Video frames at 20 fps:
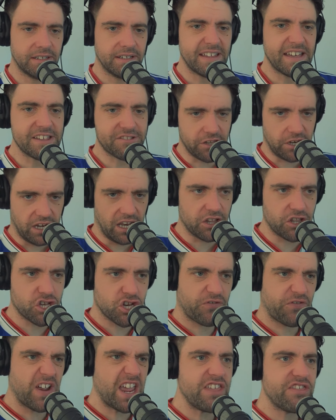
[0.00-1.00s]
There's the
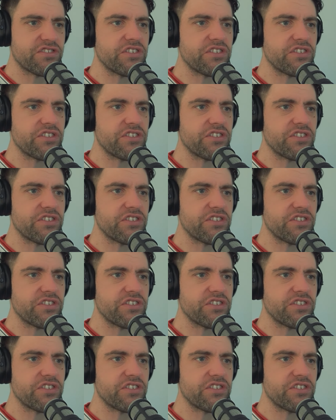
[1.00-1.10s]
lunch fee.